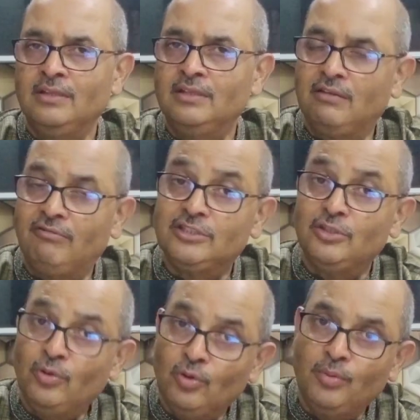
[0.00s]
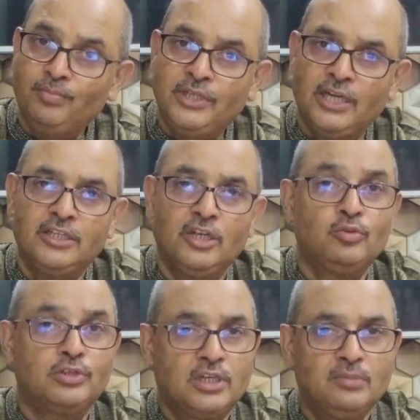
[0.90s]
there was a hope that they
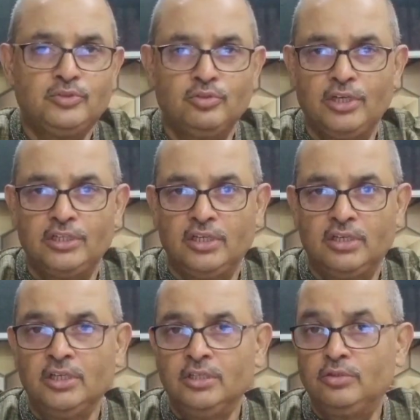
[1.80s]
would come together